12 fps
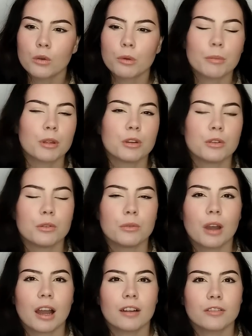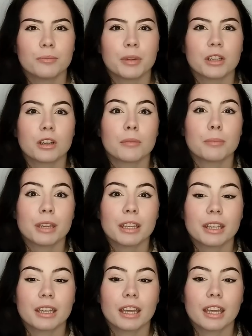women who have been
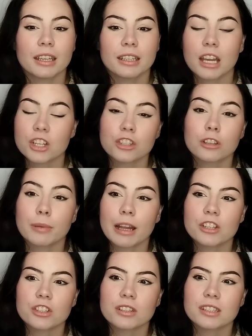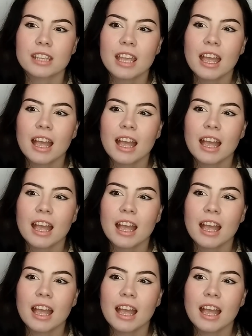competing in national pageants